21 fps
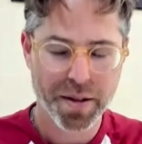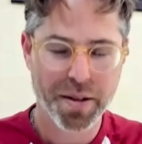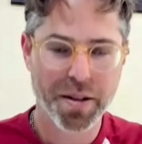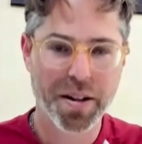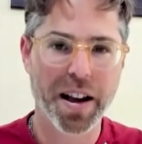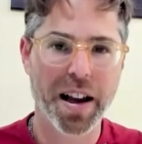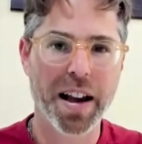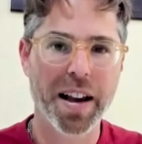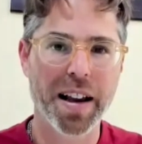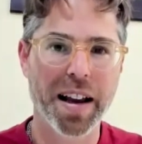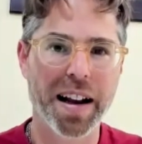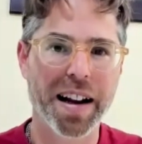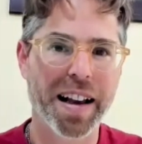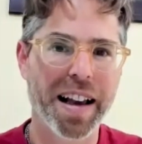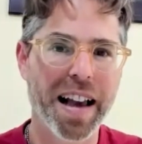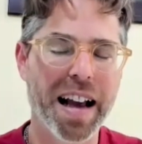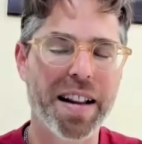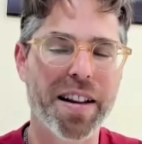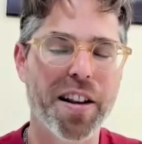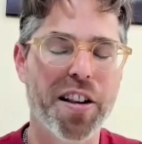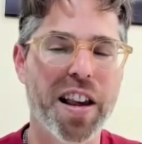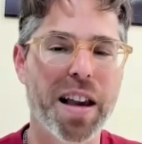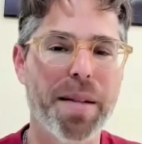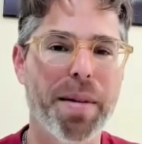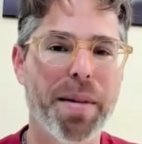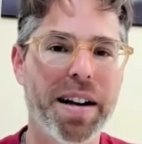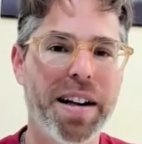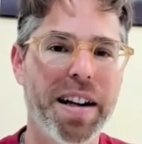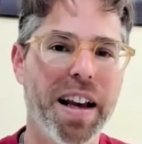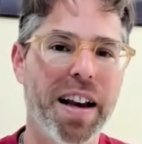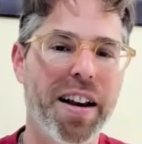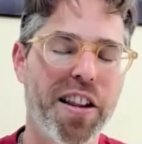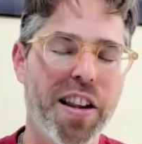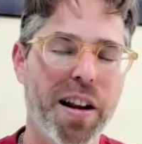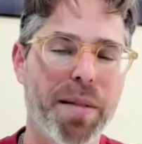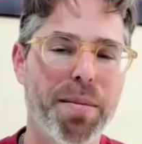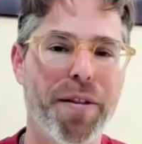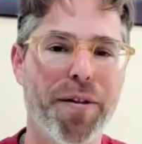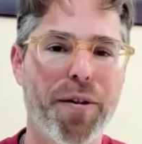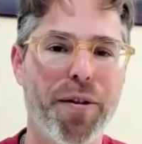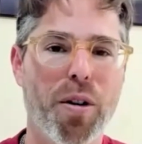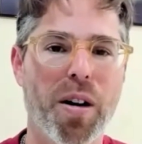Okay, and again, the same idea. He
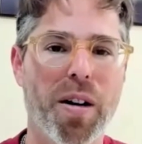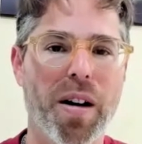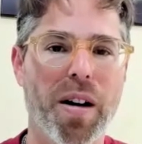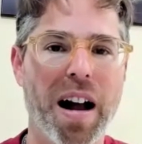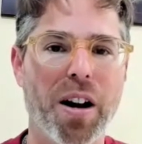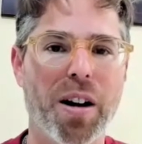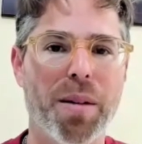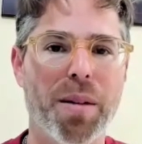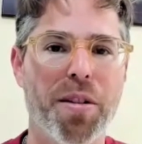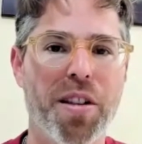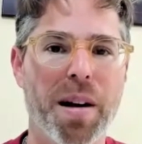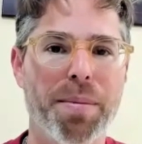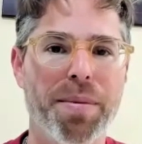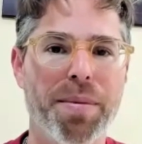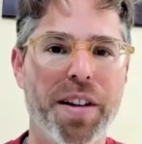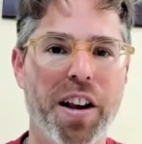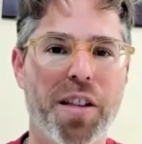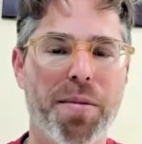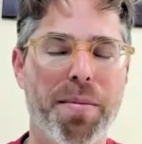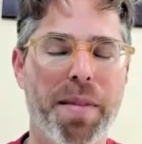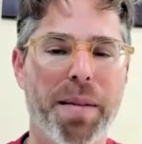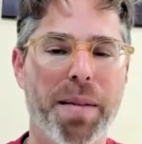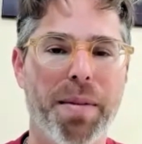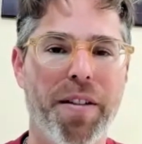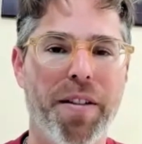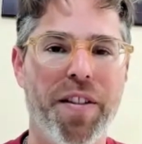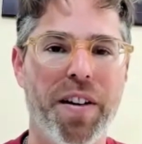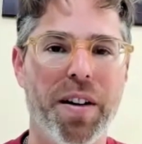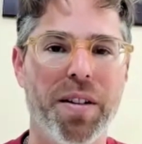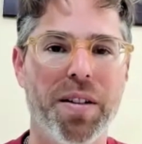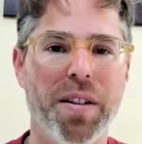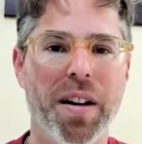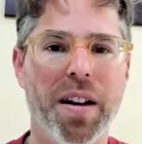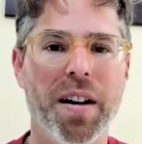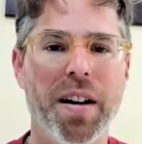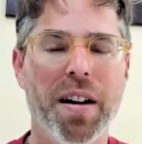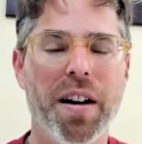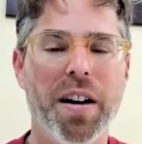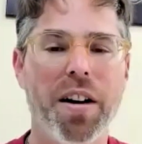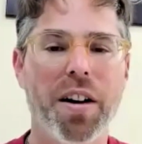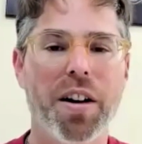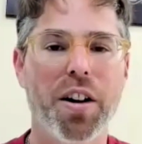said before, how come some things make me feel
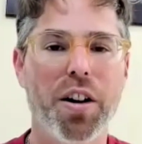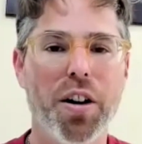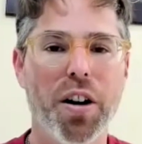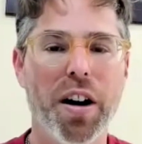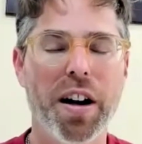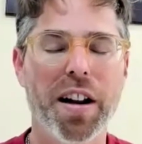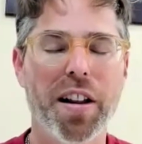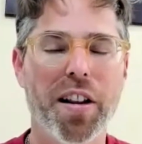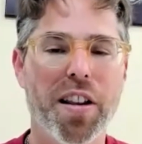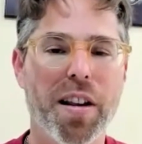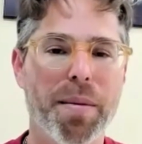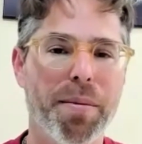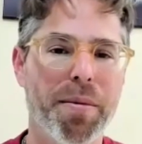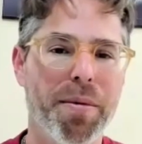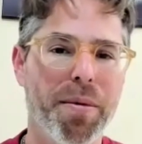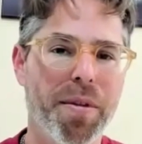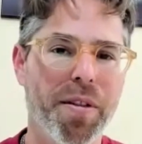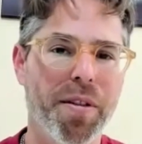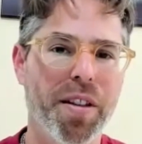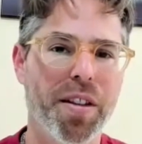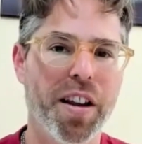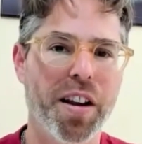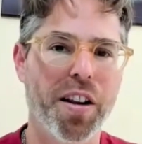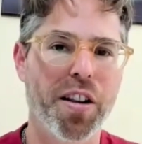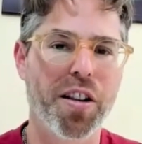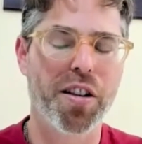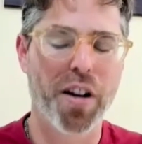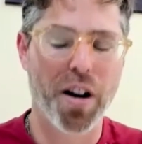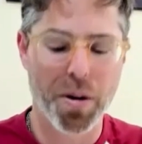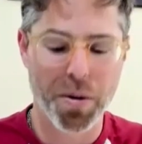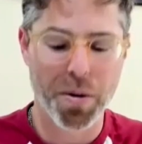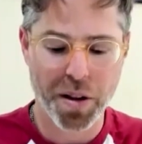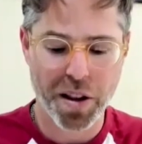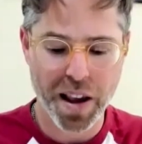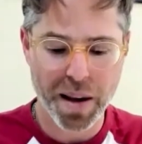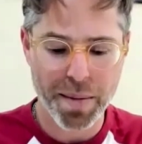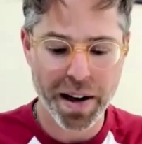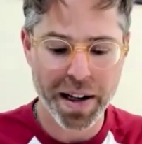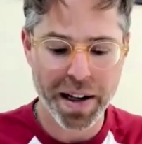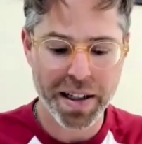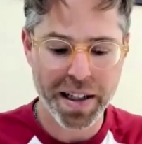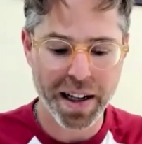good and some things don't?
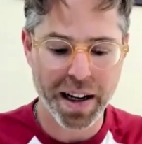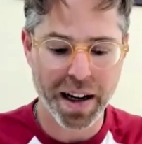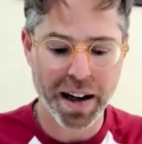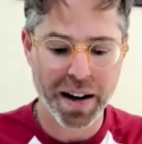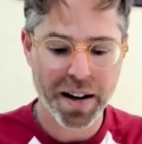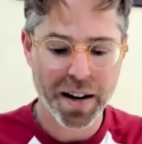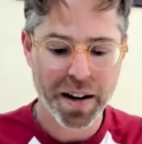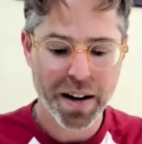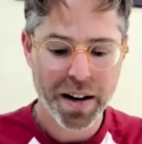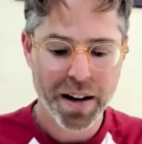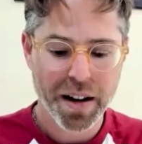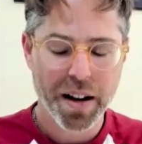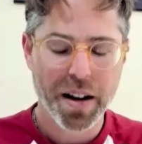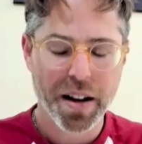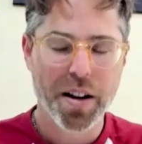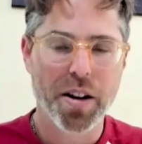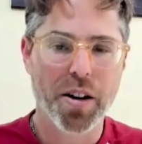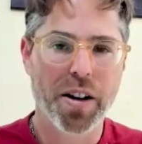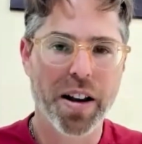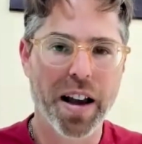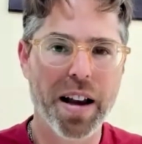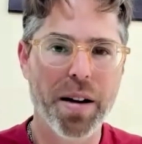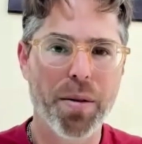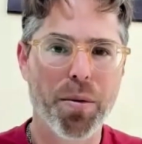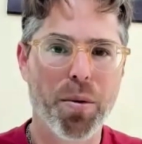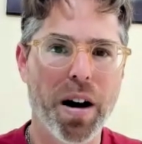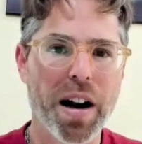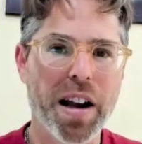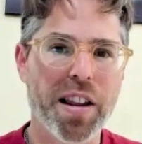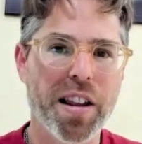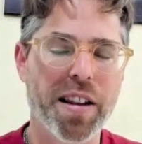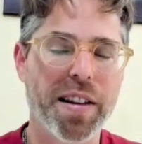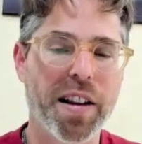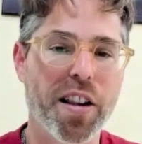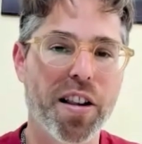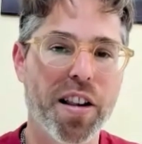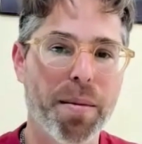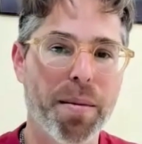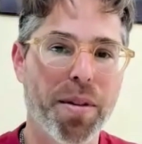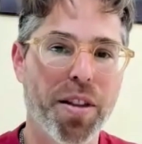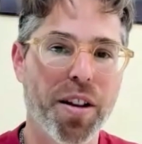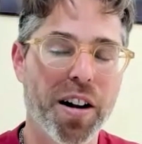Same idea. Okay, why is it that
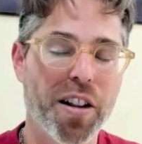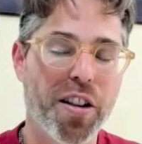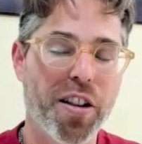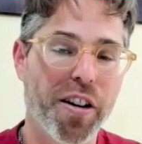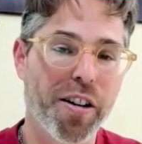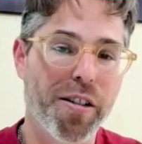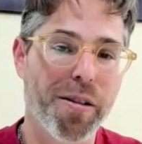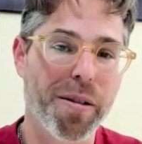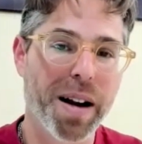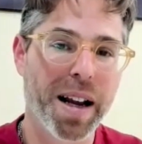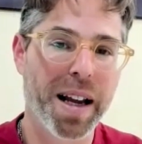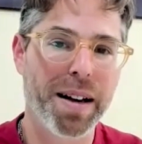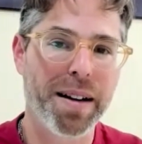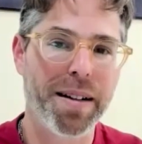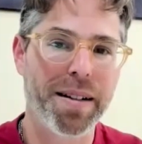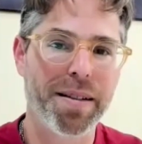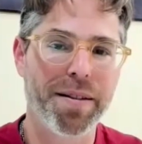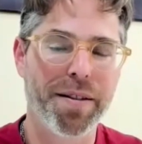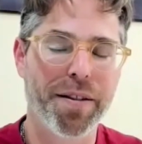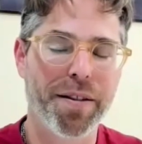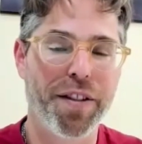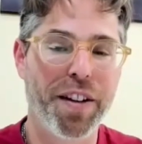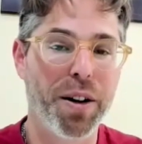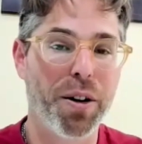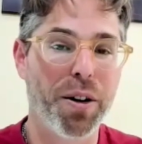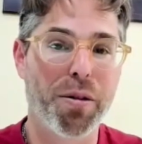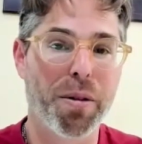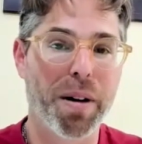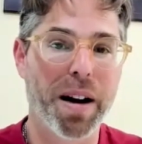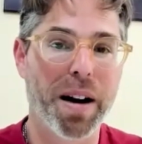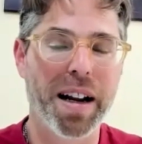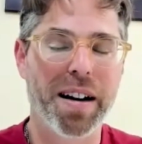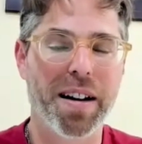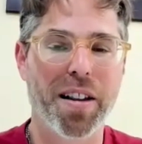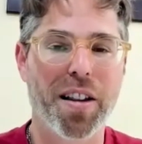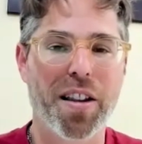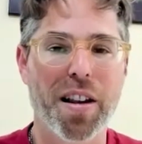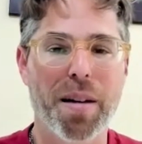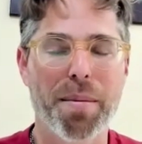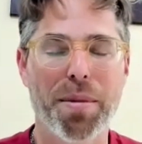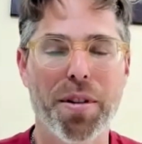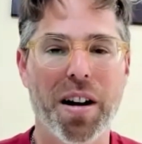some thoughts are great, feel great, and
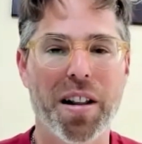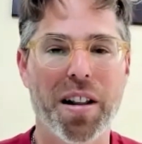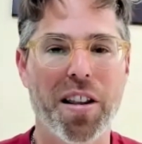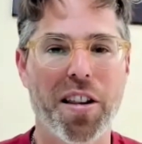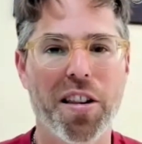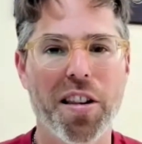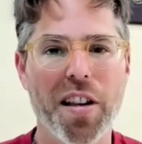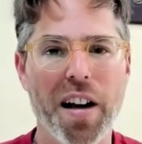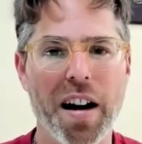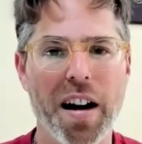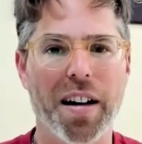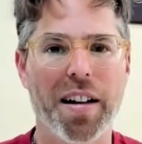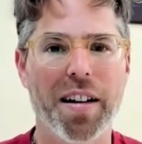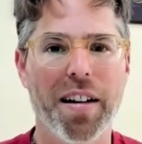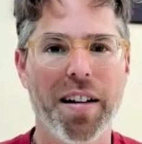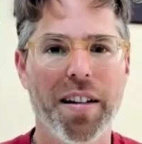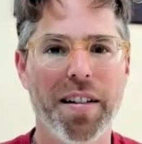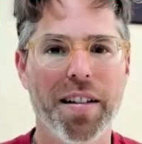some thoughts suck?